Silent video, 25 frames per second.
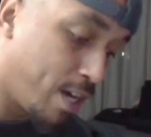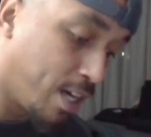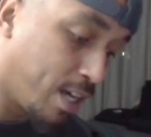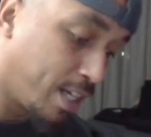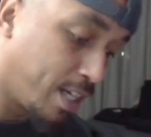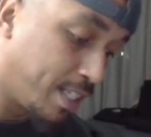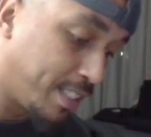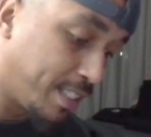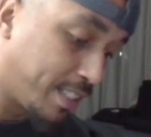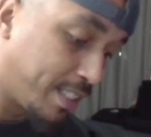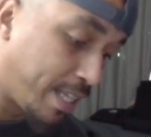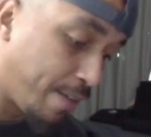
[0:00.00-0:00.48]
I'm
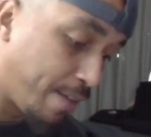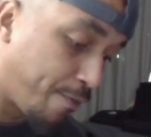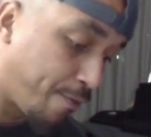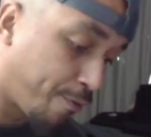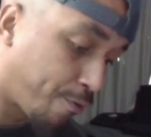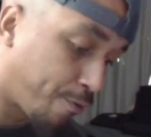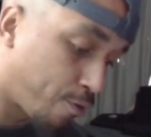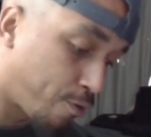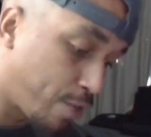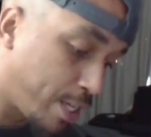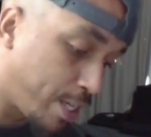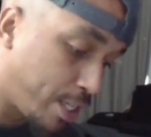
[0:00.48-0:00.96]
going to say
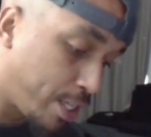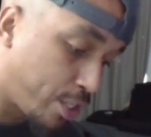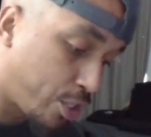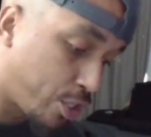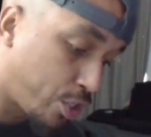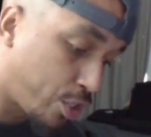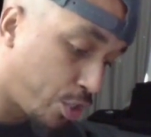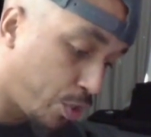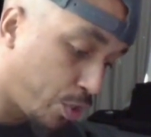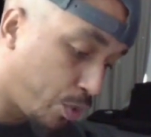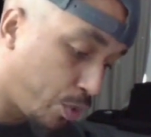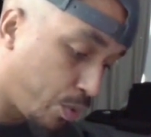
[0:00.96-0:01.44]
3-2.
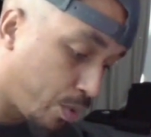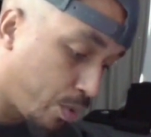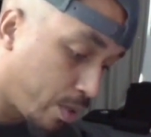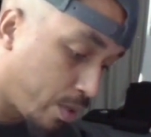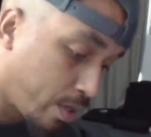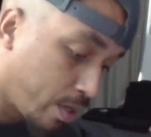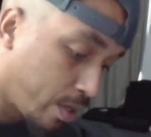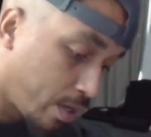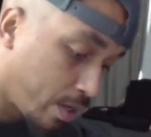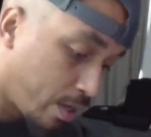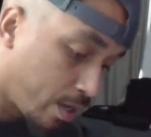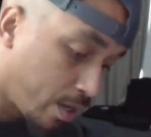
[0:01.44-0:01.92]

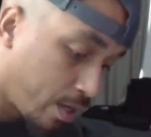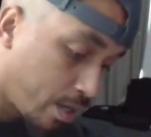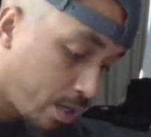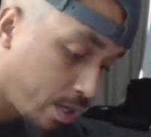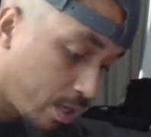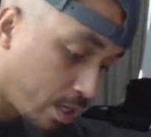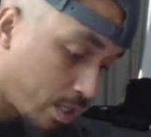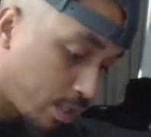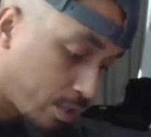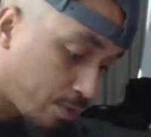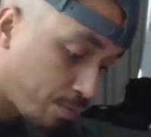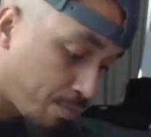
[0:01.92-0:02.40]

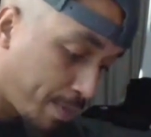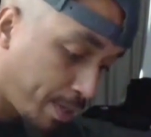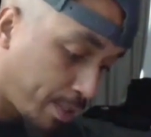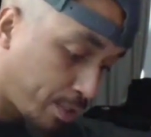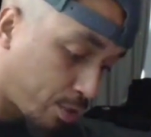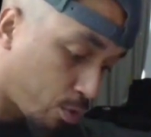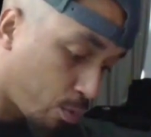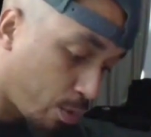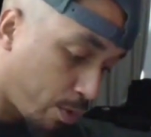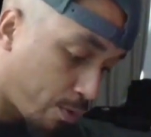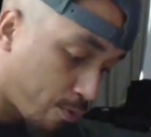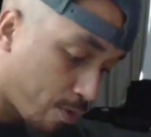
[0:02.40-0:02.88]
Make
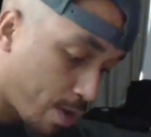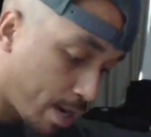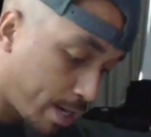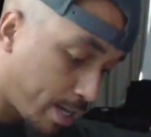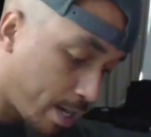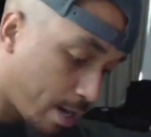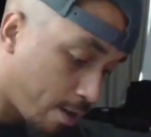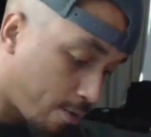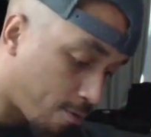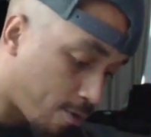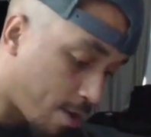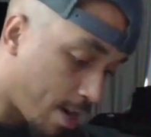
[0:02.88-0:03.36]
sure we write
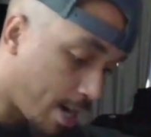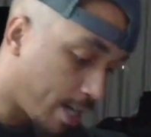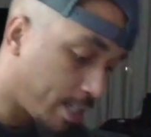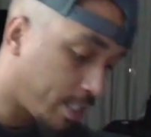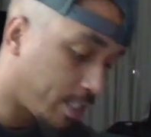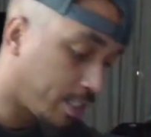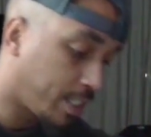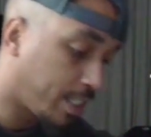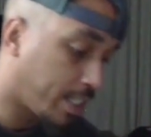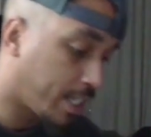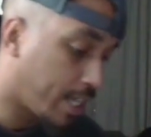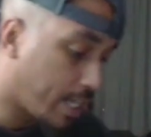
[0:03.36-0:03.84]
that right,
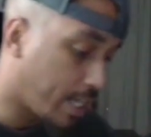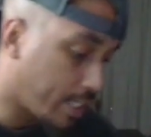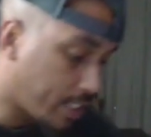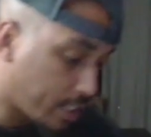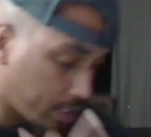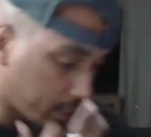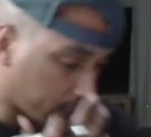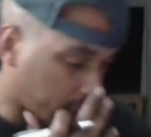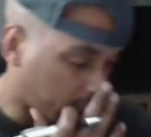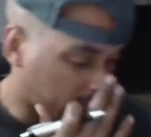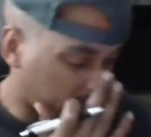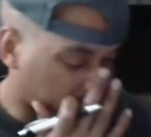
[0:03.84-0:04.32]
just in
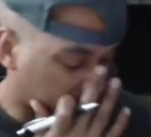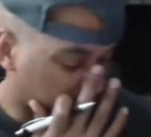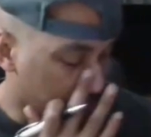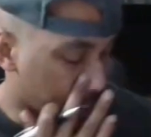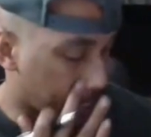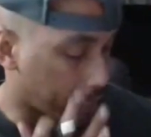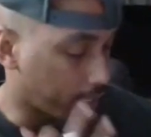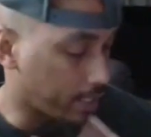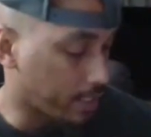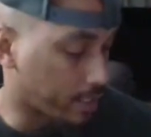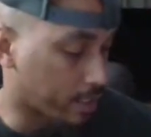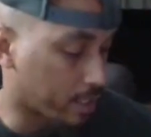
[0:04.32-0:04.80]
case you think
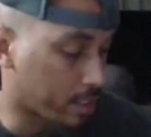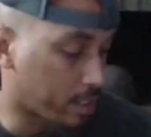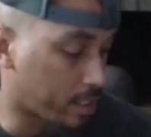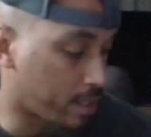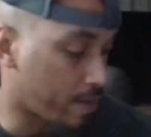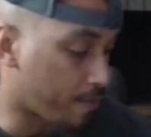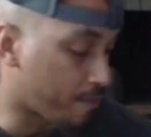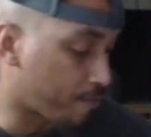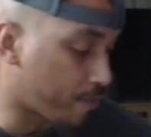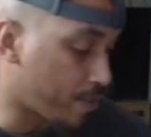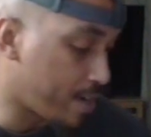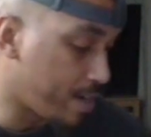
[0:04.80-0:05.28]
that is a
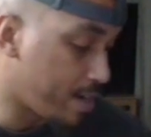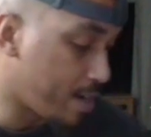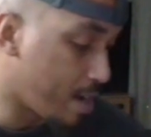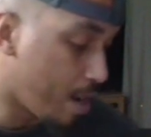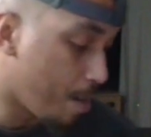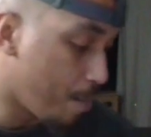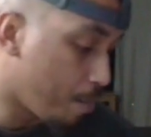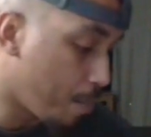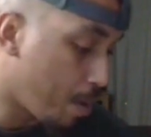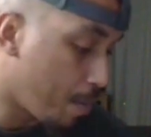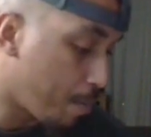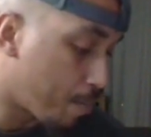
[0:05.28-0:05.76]
different
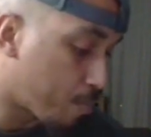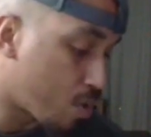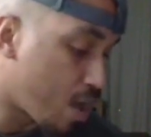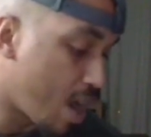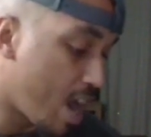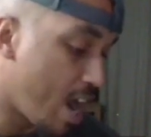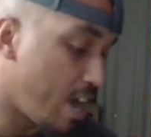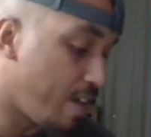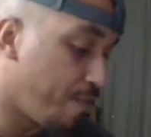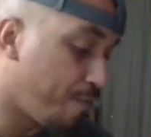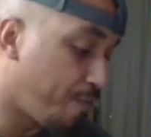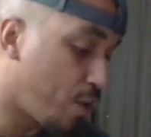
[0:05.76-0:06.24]
number.
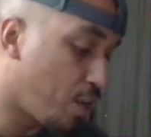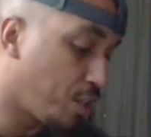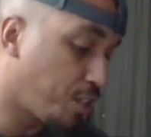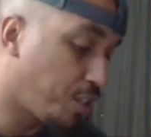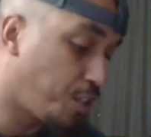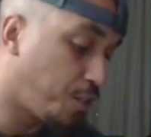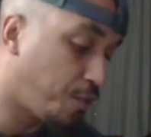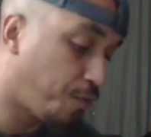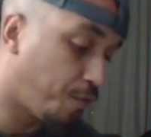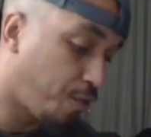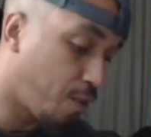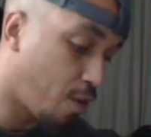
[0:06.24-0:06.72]
Brighton
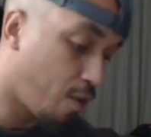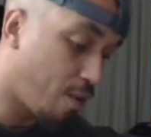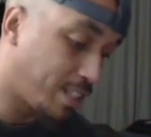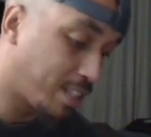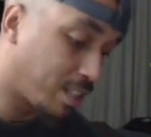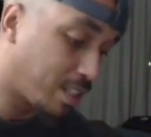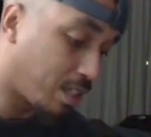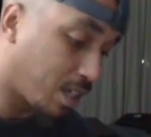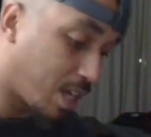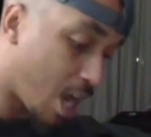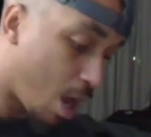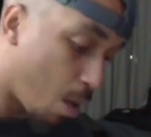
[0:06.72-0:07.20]
versus Forest.
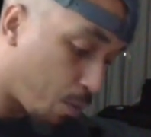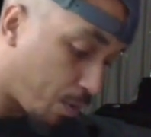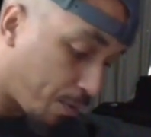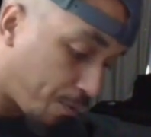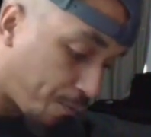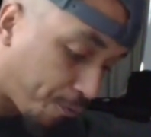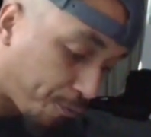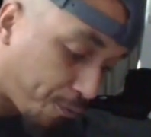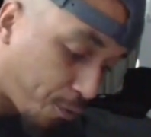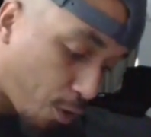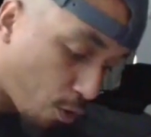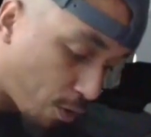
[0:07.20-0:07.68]
I'm going with
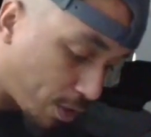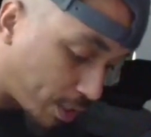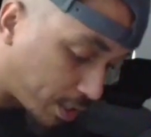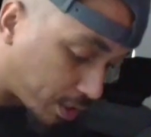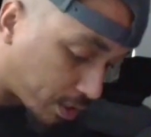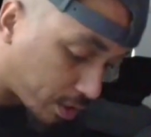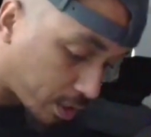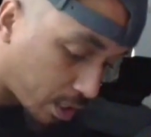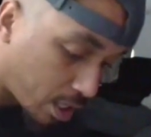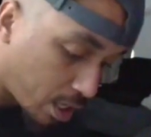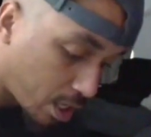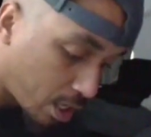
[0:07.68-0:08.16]

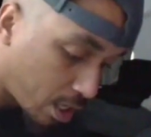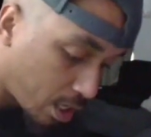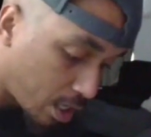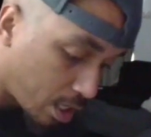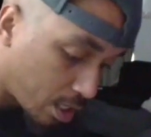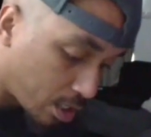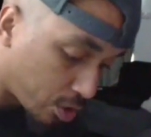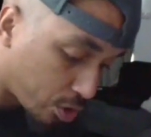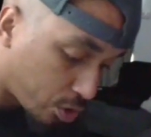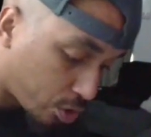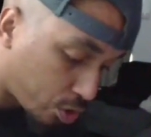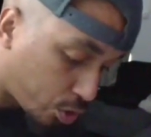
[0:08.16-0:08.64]
Forest.
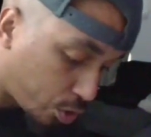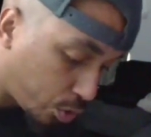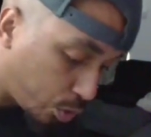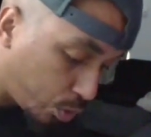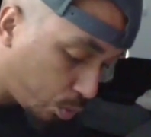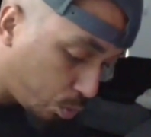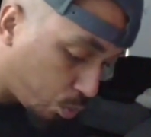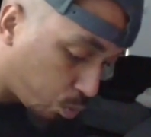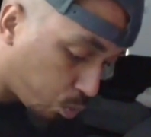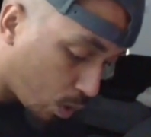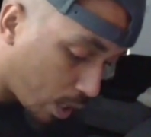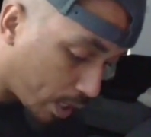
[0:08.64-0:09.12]

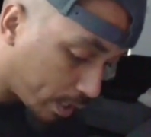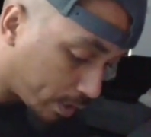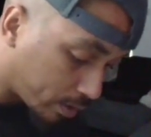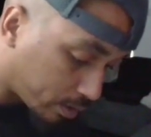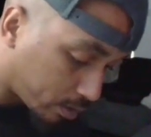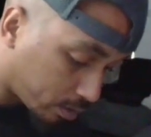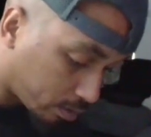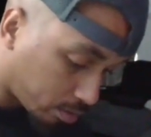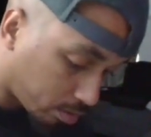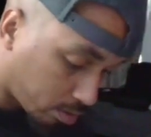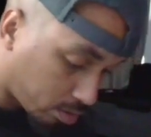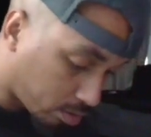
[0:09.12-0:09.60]
2-1.
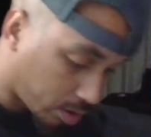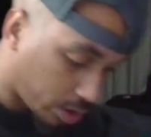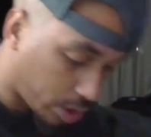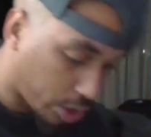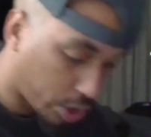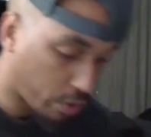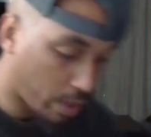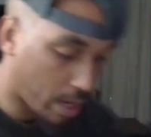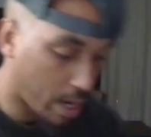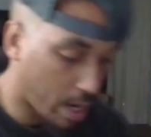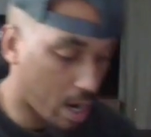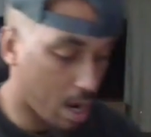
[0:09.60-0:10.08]

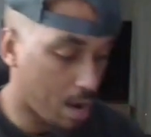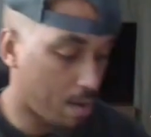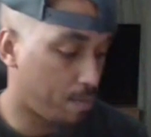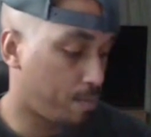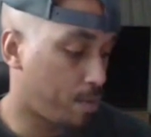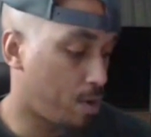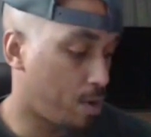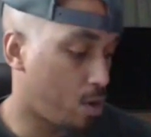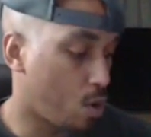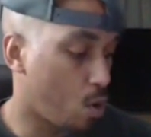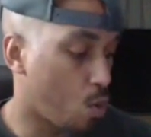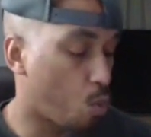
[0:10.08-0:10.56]
Straight up.
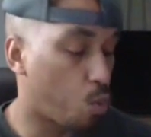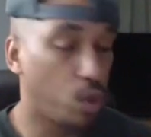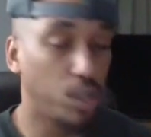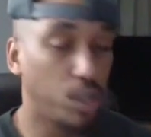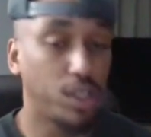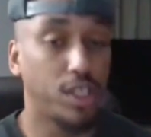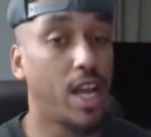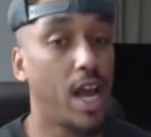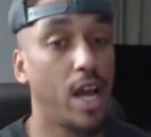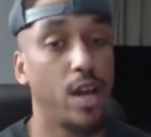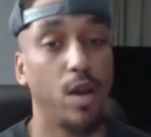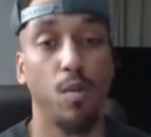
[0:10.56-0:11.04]
I don't know
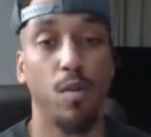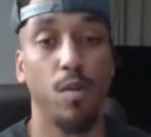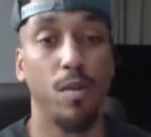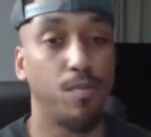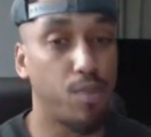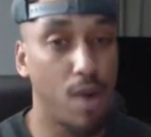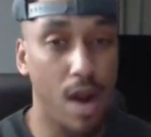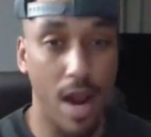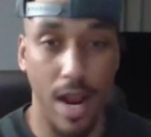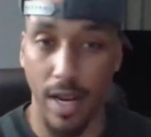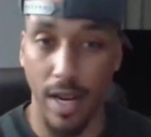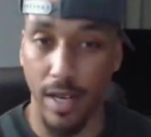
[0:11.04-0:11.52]
what's going on with
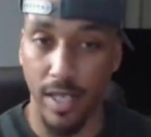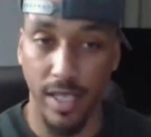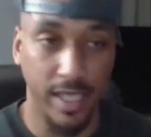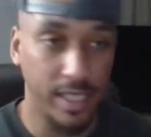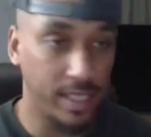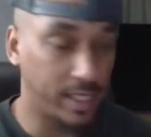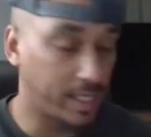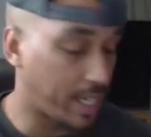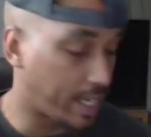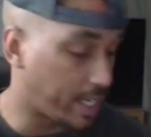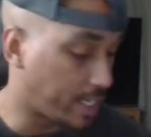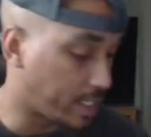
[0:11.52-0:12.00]
Brighton
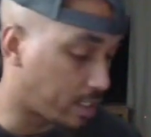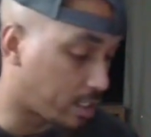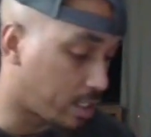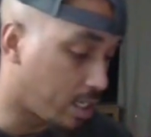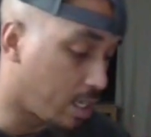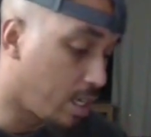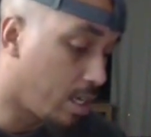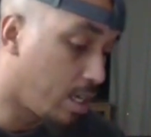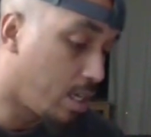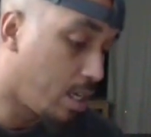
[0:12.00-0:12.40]
these days.